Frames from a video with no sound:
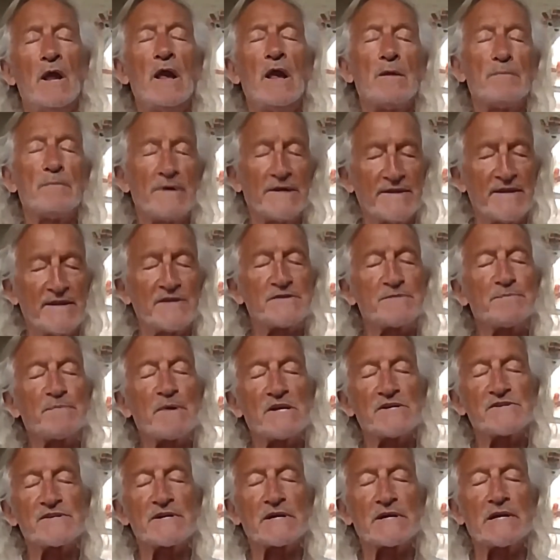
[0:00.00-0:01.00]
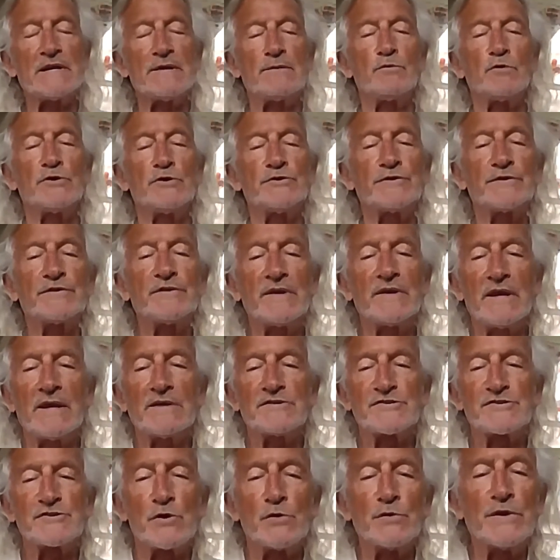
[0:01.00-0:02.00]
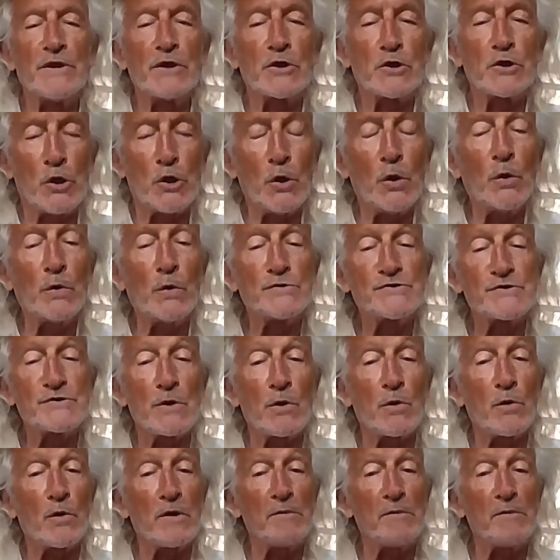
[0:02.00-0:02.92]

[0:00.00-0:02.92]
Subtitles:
but that's basically what the Sonic codes are all